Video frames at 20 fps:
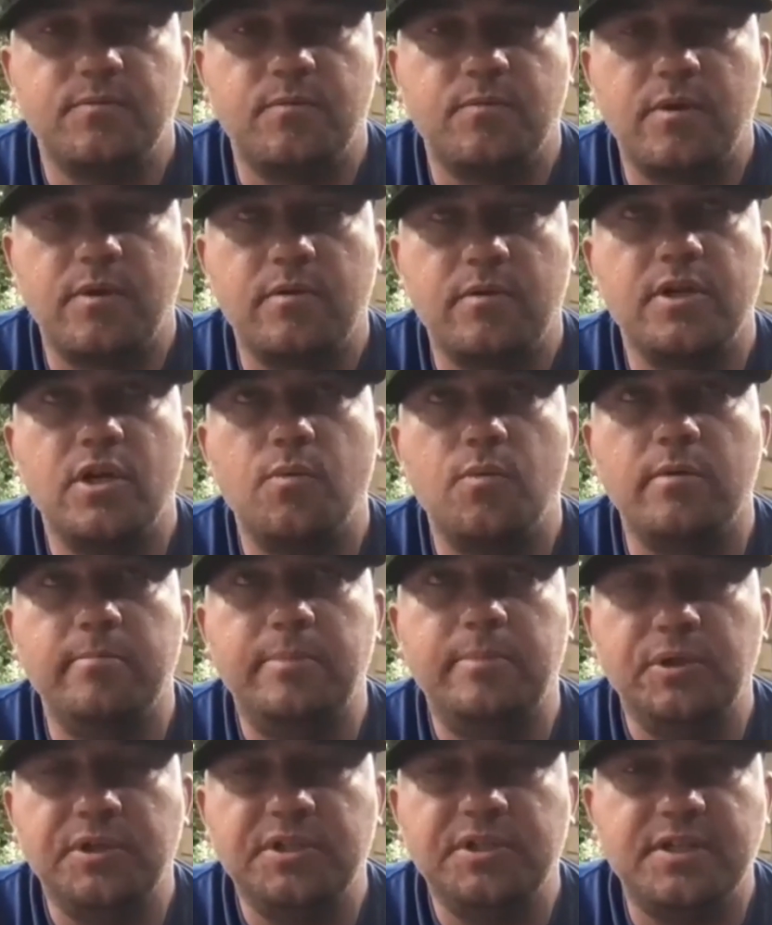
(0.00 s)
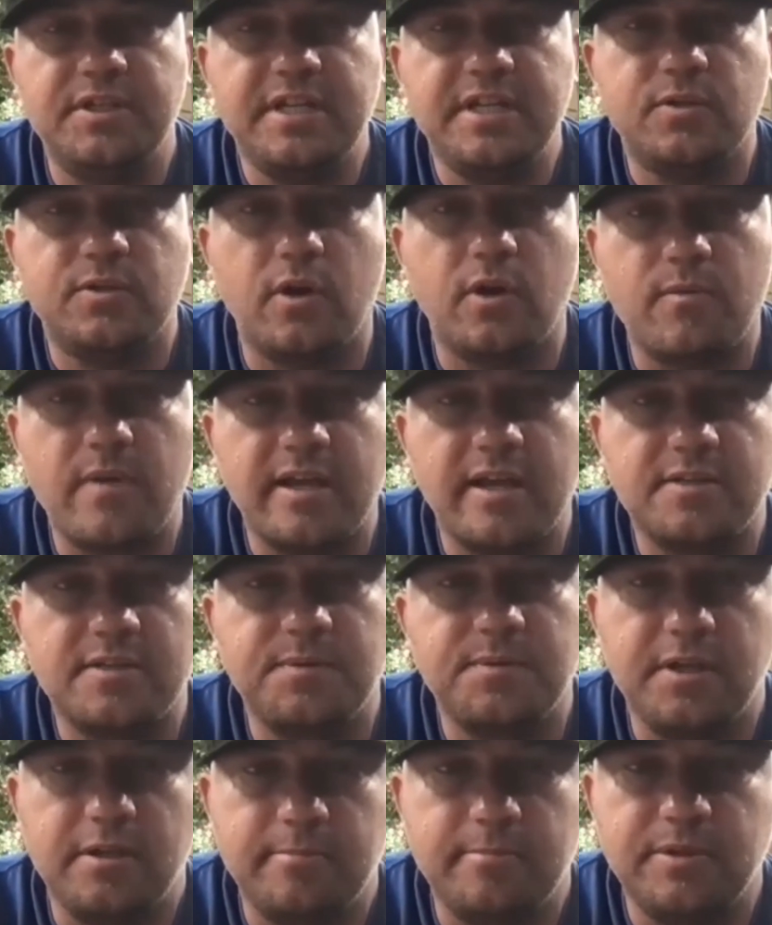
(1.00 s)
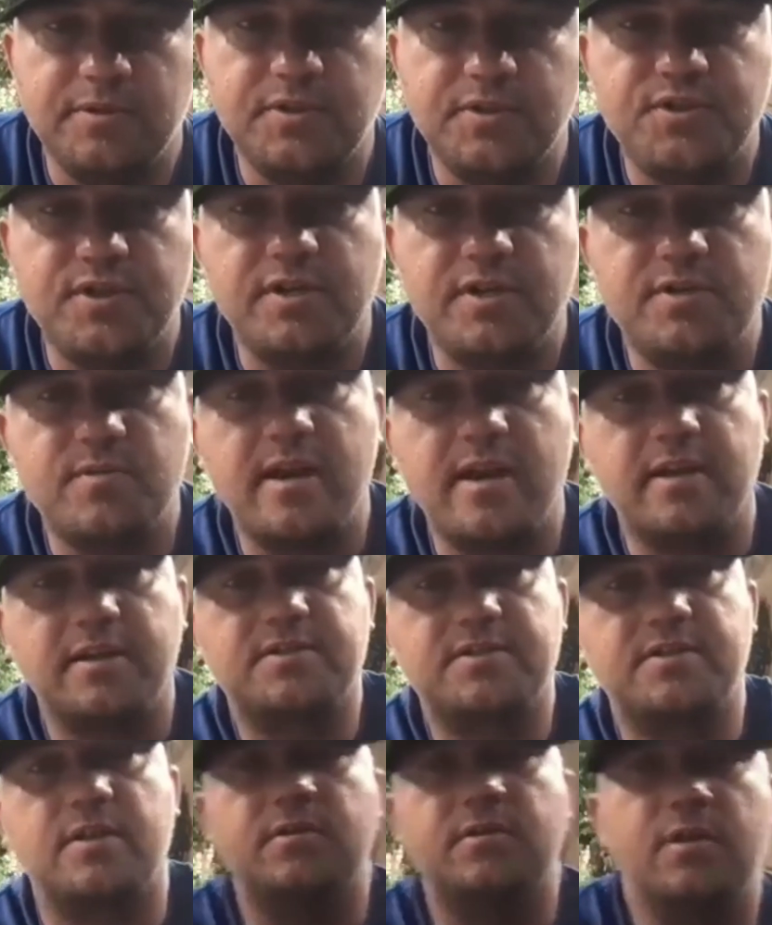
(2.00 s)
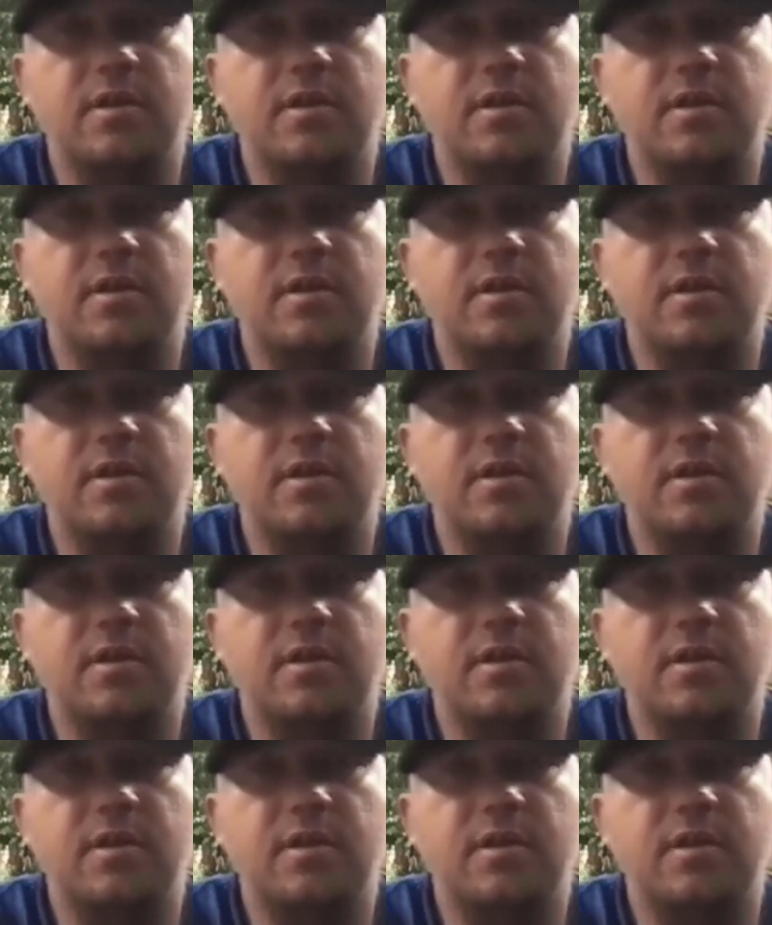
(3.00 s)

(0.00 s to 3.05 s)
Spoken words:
we're building the decoy ranks. We need to build the judge ranks. So